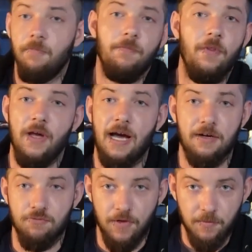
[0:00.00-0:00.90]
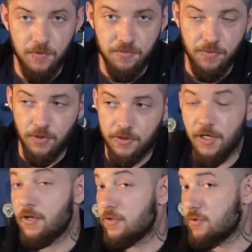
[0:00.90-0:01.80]
the axe ring was born,
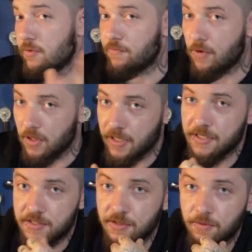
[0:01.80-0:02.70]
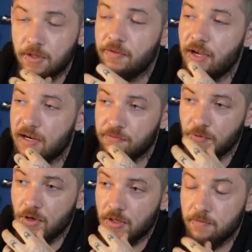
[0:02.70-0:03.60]
and the sword frog is still, the axe
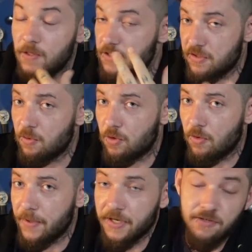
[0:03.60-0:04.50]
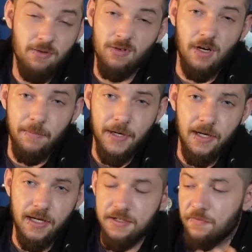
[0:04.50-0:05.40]
frog is still coming. It's just going to be a
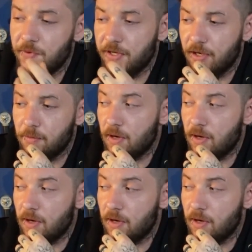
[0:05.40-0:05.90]
later video.